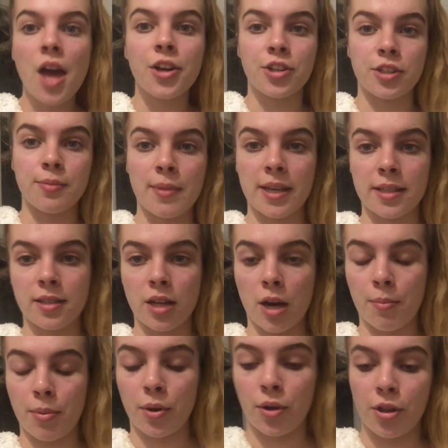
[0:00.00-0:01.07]
just mixed
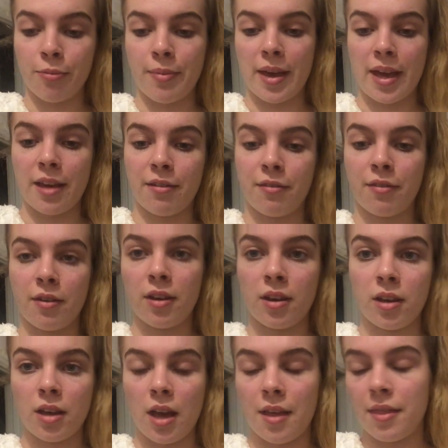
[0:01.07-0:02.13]
up, put on the beef,
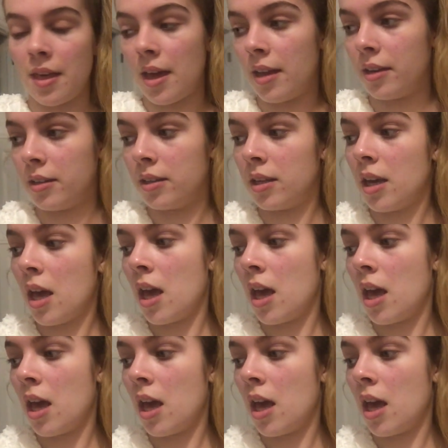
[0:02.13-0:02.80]
and then